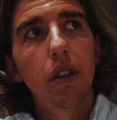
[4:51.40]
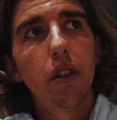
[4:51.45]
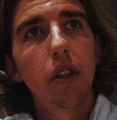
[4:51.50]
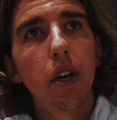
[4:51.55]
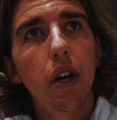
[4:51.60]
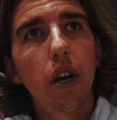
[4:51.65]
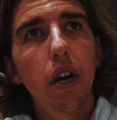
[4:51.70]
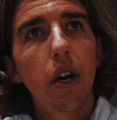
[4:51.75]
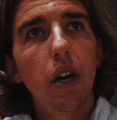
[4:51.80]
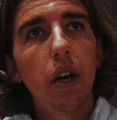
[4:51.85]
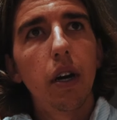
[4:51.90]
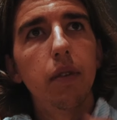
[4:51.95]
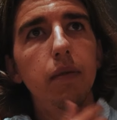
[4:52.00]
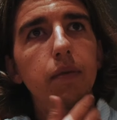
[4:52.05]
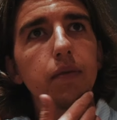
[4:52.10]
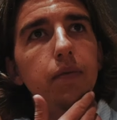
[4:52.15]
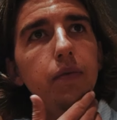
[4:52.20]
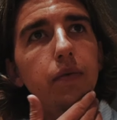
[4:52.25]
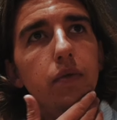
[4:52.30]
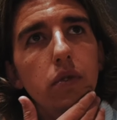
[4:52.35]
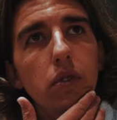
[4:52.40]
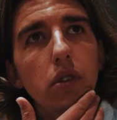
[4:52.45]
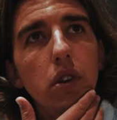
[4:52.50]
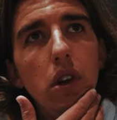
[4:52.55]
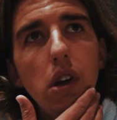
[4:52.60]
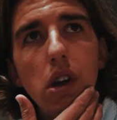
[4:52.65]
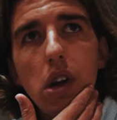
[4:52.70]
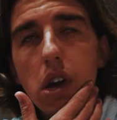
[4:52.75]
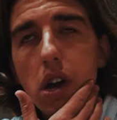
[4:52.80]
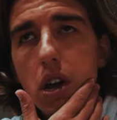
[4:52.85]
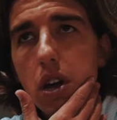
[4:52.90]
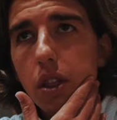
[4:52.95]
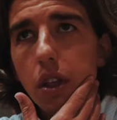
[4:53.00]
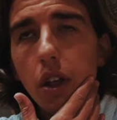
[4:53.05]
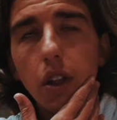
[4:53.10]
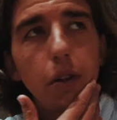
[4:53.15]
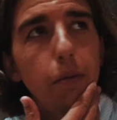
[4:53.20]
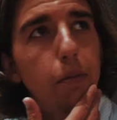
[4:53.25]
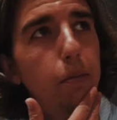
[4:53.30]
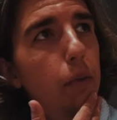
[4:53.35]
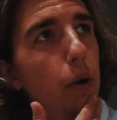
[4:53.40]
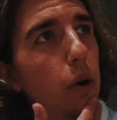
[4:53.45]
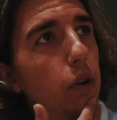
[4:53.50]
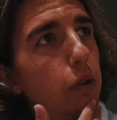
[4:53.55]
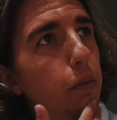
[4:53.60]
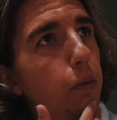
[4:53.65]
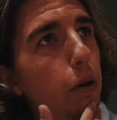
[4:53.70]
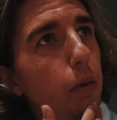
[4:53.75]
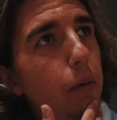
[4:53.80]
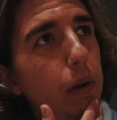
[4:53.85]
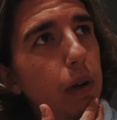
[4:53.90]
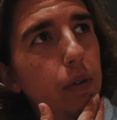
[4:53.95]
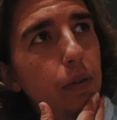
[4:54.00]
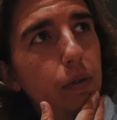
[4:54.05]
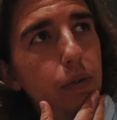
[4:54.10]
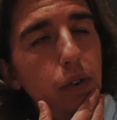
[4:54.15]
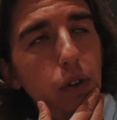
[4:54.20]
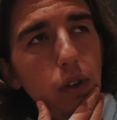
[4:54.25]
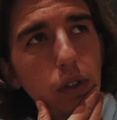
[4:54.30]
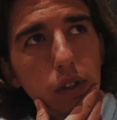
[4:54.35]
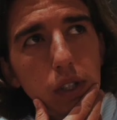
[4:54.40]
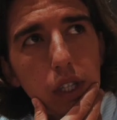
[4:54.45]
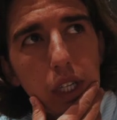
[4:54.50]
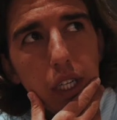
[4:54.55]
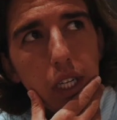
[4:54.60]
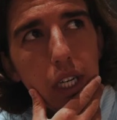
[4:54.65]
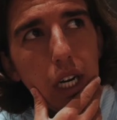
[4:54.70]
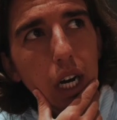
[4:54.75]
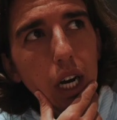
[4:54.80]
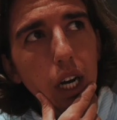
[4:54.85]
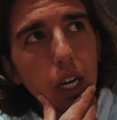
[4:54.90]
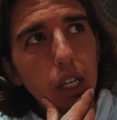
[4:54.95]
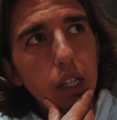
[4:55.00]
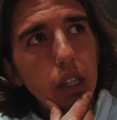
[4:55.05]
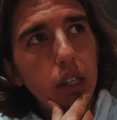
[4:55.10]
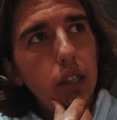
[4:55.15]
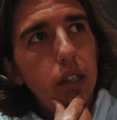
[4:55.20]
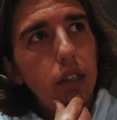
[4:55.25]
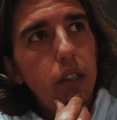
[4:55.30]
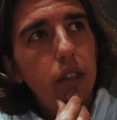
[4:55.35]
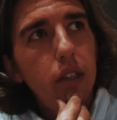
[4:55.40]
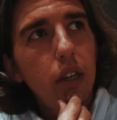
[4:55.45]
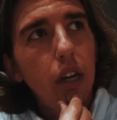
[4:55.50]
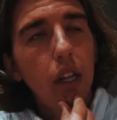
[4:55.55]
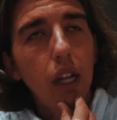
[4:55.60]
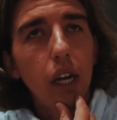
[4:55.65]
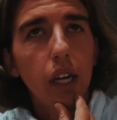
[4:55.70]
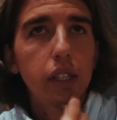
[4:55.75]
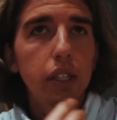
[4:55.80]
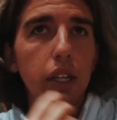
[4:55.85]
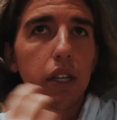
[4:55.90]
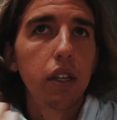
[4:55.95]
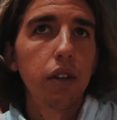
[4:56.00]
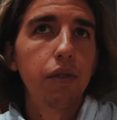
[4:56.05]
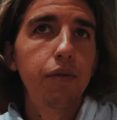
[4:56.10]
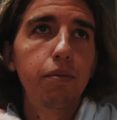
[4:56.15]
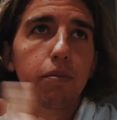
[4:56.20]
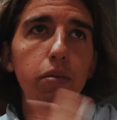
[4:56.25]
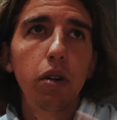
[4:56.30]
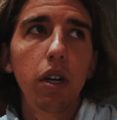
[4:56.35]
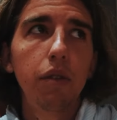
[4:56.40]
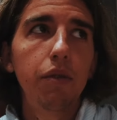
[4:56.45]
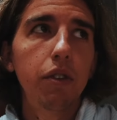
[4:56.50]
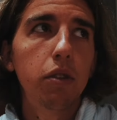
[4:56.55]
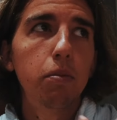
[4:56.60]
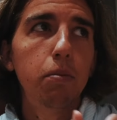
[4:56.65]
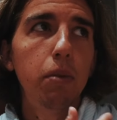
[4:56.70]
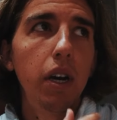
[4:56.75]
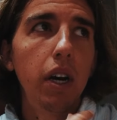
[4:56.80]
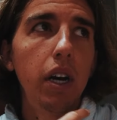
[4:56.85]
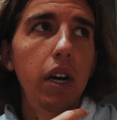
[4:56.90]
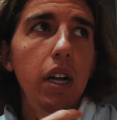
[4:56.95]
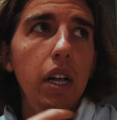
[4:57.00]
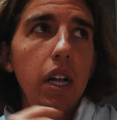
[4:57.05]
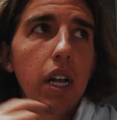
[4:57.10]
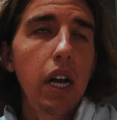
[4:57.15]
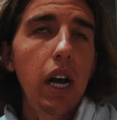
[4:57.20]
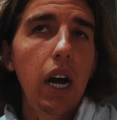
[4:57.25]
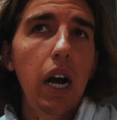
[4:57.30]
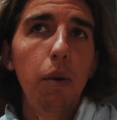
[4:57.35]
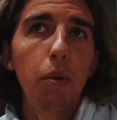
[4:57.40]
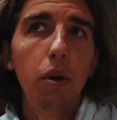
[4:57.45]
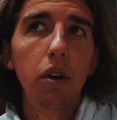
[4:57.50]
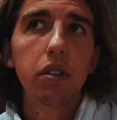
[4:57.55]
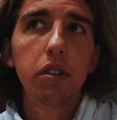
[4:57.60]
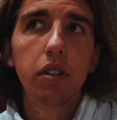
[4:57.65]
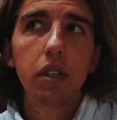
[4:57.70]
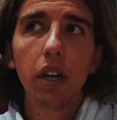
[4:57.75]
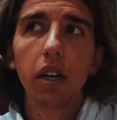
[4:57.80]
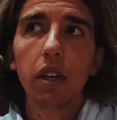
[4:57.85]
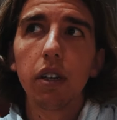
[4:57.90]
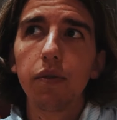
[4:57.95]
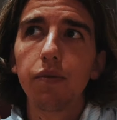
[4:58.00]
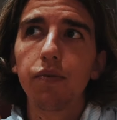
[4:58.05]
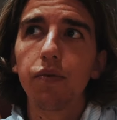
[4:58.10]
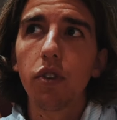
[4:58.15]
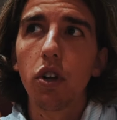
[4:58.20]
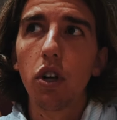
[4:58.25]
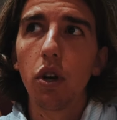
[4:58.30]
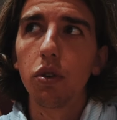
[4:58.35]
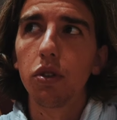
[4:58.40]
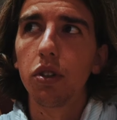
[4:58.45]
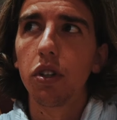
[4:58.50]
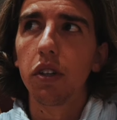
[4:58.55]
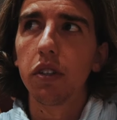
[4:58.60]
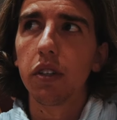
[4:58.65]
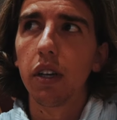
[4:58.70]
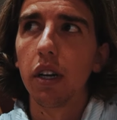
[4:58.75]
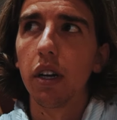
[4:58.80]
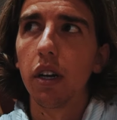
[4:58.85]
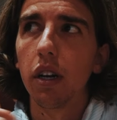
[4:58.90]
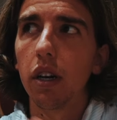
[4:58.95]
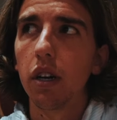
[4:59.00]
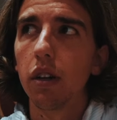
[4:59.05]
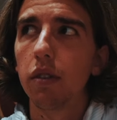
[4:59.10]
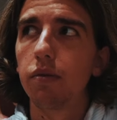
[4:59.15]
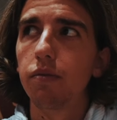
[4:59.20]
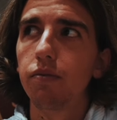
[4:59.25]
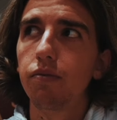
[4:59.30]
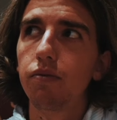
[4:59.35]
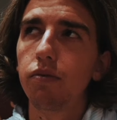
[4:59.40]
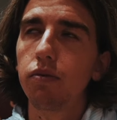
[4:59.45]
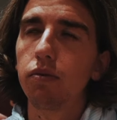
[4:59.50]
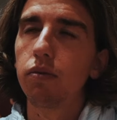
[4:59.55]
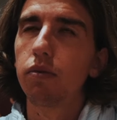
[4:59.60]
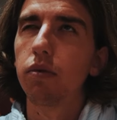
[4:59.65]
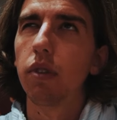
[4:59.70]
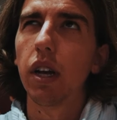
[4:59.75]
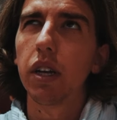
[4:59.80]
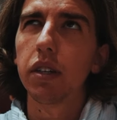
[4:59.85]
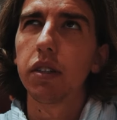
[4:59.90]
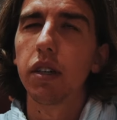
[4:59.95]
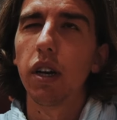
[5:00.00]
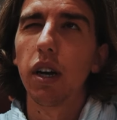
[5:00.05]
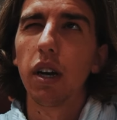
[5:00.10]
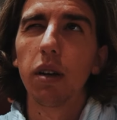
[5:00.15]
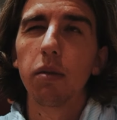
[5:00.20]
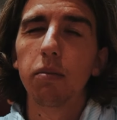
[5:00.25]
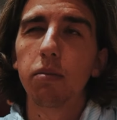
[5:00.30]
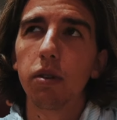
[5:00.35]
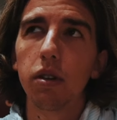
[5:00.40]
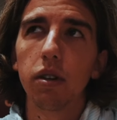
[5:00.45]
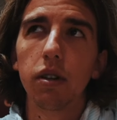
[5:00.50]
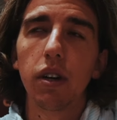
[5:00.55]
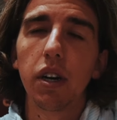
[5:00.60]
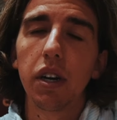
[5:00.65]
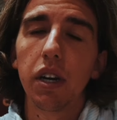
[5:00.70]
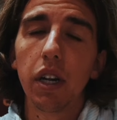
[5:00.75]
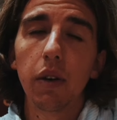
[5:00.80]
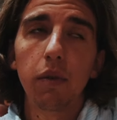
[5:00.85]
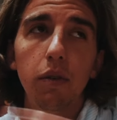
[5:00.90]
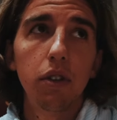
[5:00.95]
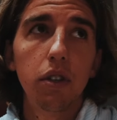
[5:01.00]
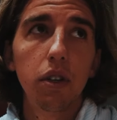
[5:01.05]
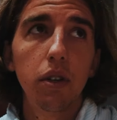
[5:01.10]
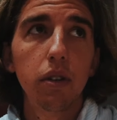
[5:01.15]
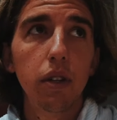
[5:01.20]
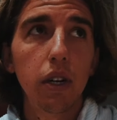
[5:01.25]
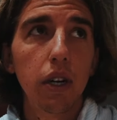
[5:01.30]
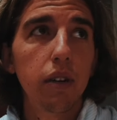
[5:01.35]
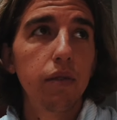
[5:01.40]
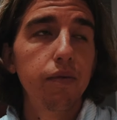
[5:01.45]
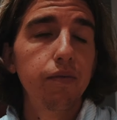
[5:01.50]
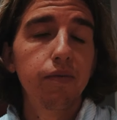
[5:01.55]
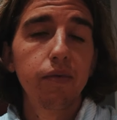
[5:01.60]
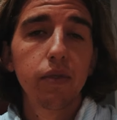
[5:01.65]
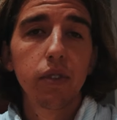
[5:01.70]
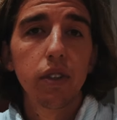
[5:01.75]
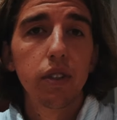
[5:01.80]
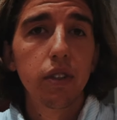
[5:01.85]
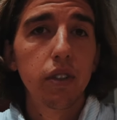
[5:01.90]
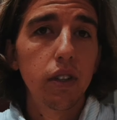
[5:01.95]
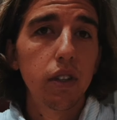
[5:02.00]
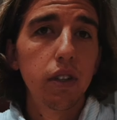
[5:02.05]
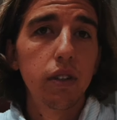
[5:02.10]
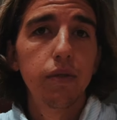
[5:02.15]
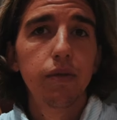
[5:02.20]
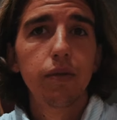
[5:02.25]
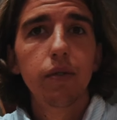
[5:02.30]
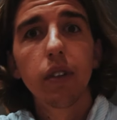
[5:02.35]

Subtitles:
that the promoters have put me in for tonight. And like I said in the previous bit, I wanted to stay close to the centre last night, but I didn't even do that. So,